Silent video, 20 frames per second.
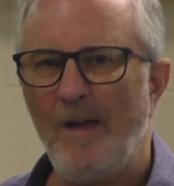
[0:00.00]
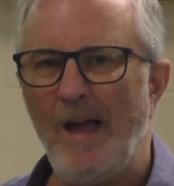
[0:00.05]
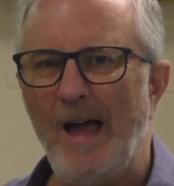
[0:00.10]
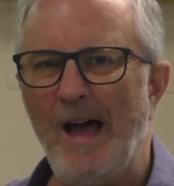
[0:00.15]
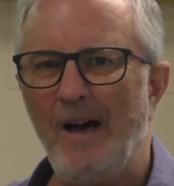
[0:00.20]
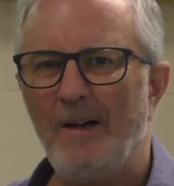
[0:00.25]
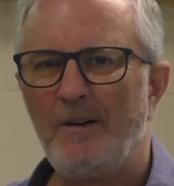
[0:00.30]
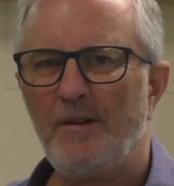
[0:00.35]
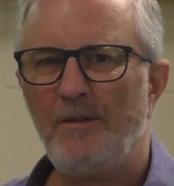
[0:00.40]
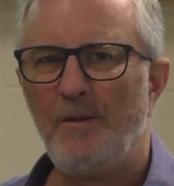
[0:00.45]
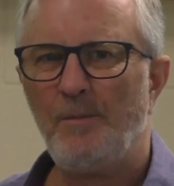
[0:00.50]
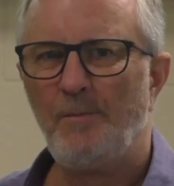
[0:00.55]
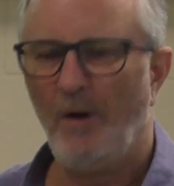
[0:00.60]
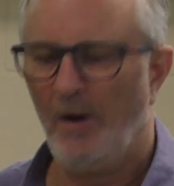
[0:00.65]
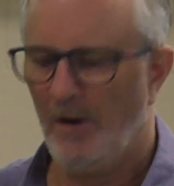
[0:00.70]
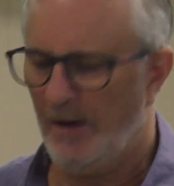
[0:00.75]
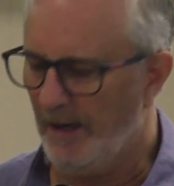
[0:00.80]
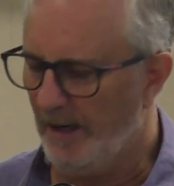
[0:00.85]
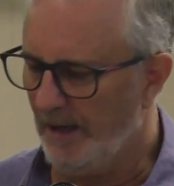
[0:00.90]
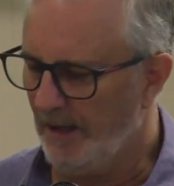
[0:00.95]
Out of the
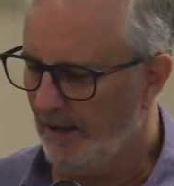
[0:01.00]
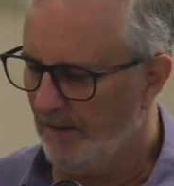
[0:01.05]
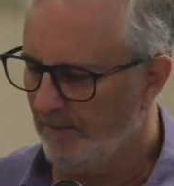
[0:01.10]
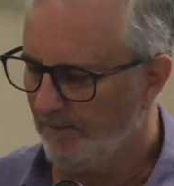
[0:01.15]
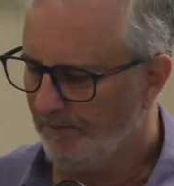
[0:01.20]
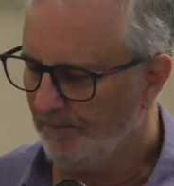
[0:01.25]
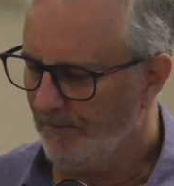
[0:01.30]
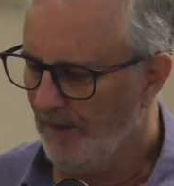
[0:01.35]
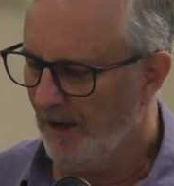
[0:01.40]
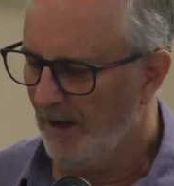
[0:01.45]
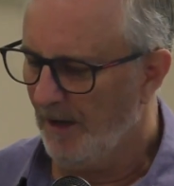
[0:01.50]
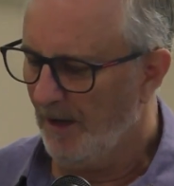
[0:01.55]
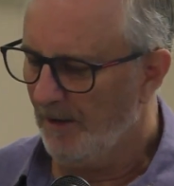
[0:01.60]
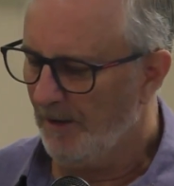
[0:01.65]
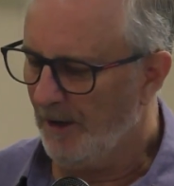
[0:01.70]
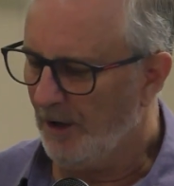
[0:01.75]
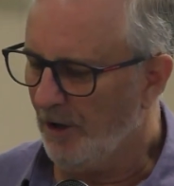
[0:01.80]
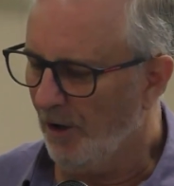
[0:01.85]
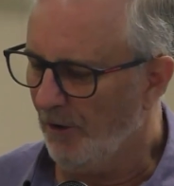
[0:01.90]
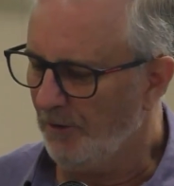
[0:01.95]
body,
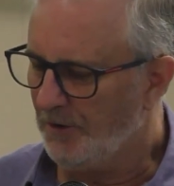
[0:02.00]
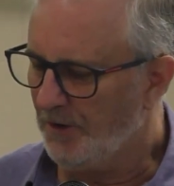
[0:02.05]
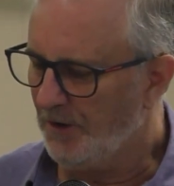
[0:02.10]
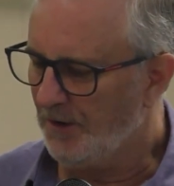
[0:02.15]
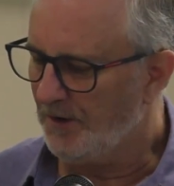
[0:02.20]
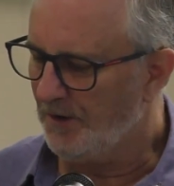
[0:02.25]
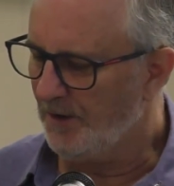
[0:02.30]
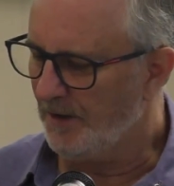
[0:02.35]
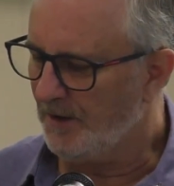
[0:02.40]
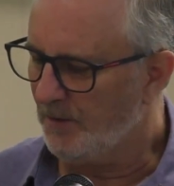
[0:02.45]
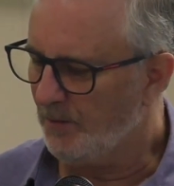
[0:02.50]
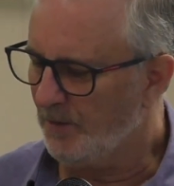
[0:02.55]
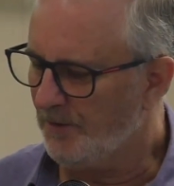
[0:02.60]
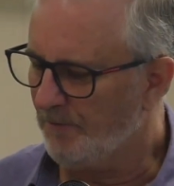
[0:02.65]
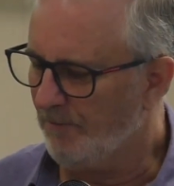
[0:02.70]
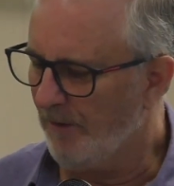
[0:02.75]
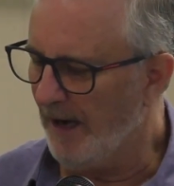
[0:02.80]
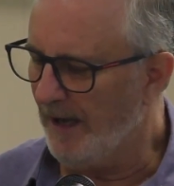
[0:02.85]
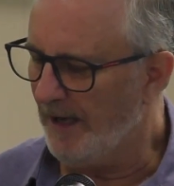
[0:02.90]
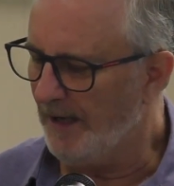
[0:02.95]
the consciousness
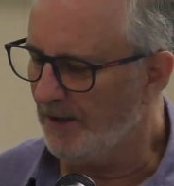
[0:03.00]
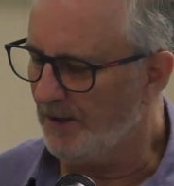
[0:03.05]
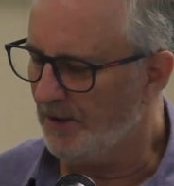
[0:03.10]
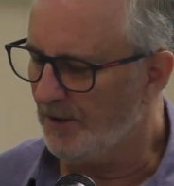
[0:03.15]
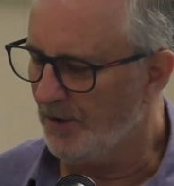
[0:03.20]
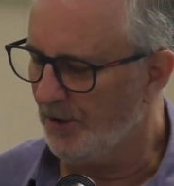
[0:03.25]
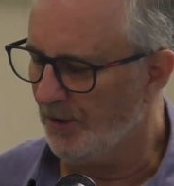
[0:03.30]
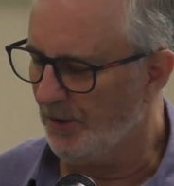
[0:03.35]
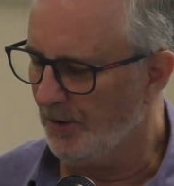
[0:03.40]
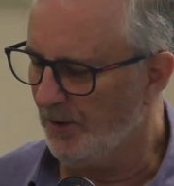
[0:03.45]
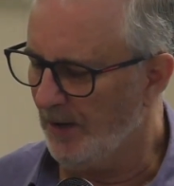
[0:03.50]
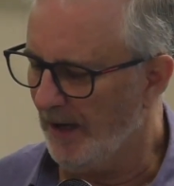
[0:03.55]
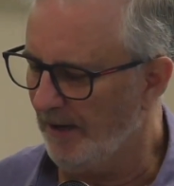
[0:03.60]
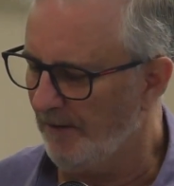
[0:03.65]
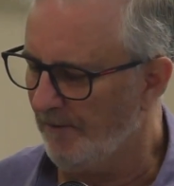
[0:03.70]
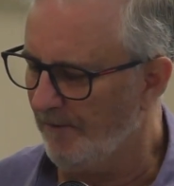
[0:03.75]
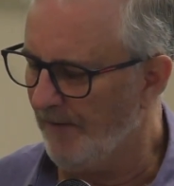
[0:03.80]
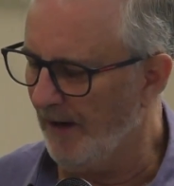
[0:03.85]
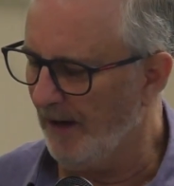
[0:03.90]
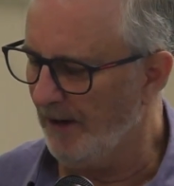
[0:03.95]
was raised to
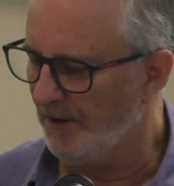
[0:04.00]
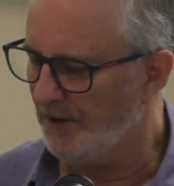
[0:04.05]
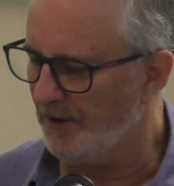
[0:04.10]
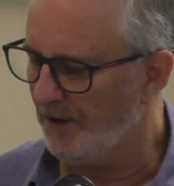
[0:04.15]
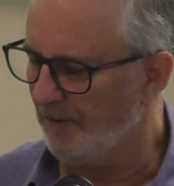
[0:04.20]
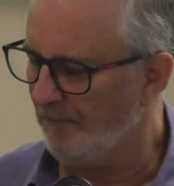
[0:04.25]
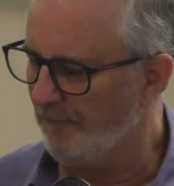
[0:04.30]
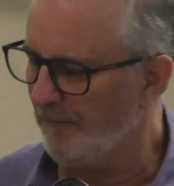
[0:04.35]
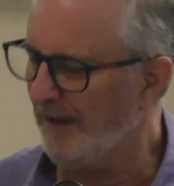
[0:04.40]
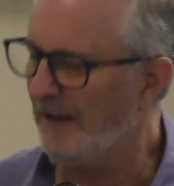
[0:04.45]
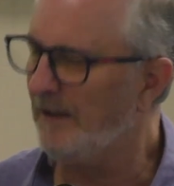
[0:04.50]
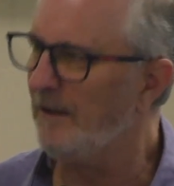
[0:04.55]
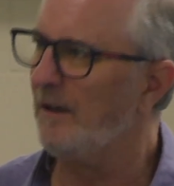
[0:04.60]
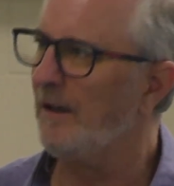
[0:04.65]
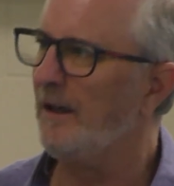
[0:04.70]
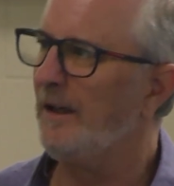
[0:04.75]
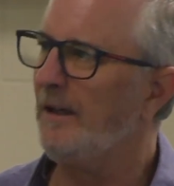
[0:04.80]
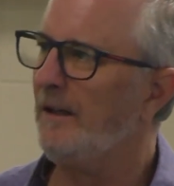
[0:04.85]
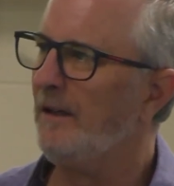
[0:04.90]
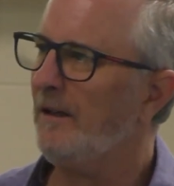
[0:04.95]
and functioned
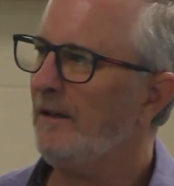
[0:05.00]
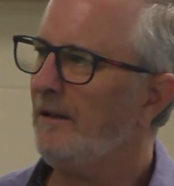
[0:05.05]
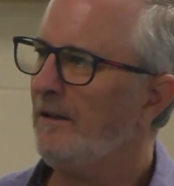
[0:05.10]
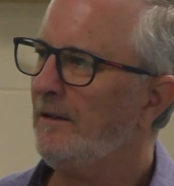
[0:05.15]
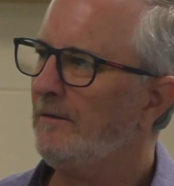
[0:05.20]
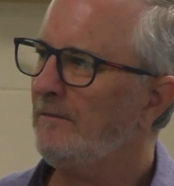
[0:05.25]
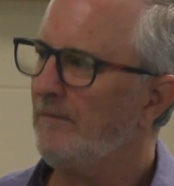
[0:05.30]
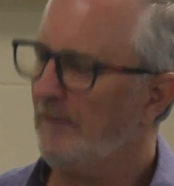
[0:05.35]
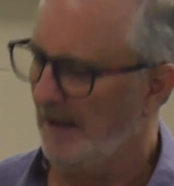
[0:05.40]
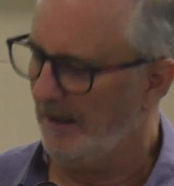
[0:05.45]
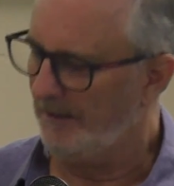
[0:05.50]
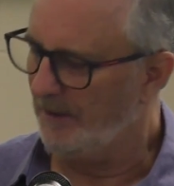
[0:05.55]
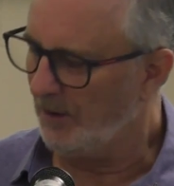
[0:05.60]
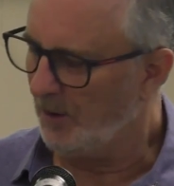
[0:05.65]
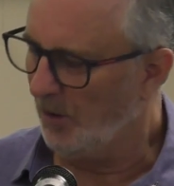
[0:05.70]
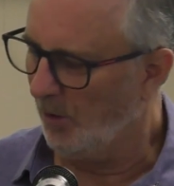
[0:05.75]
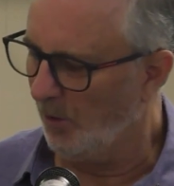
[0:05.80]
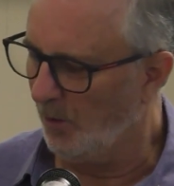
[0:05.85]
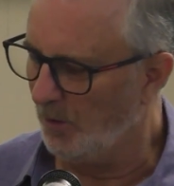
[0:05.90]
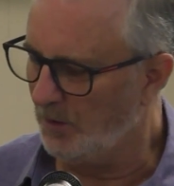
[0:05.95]
readily at the
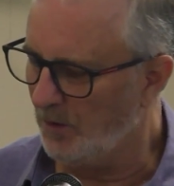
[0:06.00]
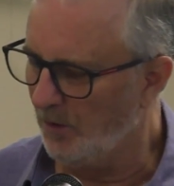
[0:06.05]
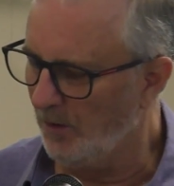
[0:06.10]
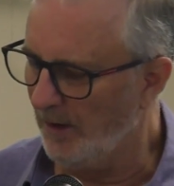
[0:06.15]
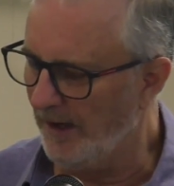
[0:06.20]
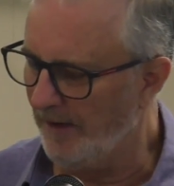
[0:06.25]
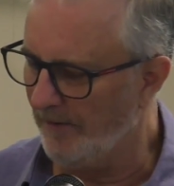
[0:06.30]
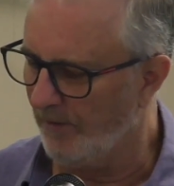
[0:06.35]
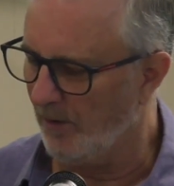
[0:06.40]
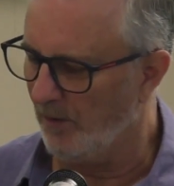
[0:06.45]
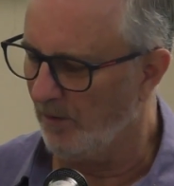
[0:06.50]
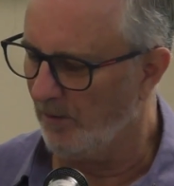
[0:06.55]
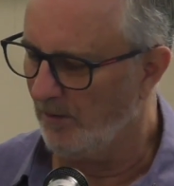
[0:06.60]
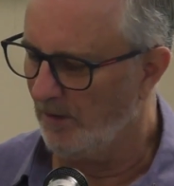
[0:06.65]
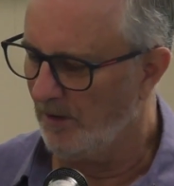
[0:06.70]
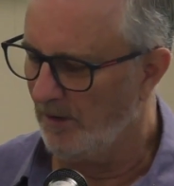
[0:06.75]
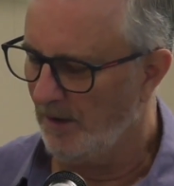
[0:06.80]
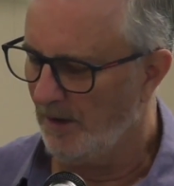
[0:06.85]
causal level,